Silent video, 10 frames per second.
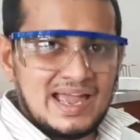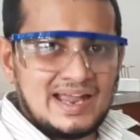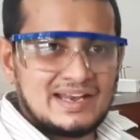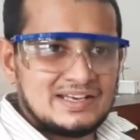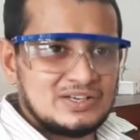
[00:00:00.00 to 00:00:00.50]

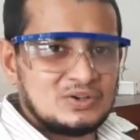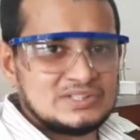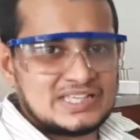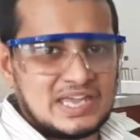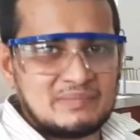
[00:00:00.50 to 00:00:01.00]
and all
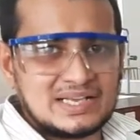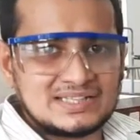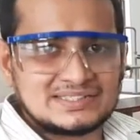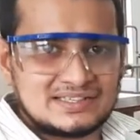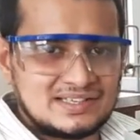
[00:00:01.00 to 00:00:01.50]
the
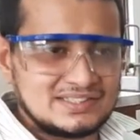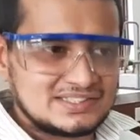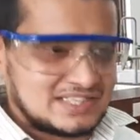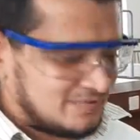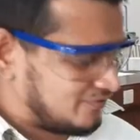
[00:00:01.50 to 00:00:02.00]
chemicals and other
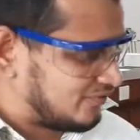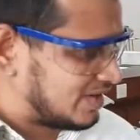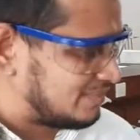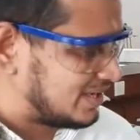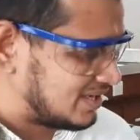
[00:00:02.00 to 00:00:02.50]
stuff
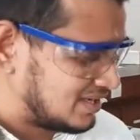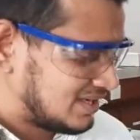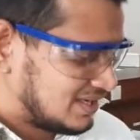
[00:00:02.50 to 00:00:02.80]
will be